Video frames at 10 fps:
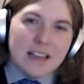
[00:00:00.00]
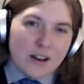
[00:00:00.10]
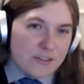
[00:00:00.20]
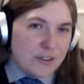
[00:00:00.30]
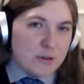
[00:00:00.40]

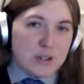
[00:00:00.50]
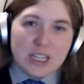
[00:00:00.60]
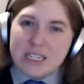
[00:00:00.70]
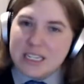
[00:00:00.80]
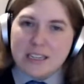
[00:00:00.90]
A
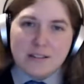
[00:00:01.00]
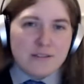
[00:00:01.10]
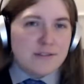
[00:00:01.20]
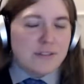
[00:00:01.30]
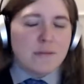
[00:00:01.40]

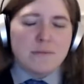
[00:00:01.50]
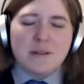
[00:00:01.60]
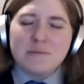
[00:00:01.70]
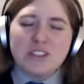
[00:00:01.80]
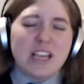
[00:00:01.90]
fugitive from
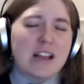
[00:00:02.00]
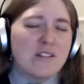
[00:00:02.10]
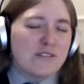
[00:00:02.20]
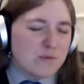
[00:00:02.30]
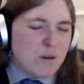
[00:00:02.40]

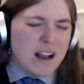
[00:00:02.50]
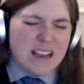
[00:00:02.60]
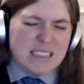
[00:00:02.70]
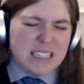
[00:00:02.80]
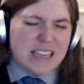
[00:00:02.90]
himself
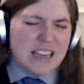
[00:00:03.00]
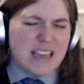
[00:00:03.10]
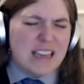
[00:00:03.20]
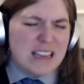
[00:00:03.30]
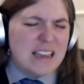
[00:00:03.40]
was
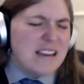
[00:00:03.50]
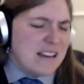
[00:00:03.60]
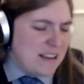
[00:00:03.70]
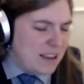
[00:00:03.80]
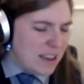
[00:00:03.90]
he,
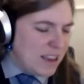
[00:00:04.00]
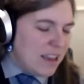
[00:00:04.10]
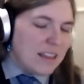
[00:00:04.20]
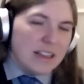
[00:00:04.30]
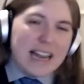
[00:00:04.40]
the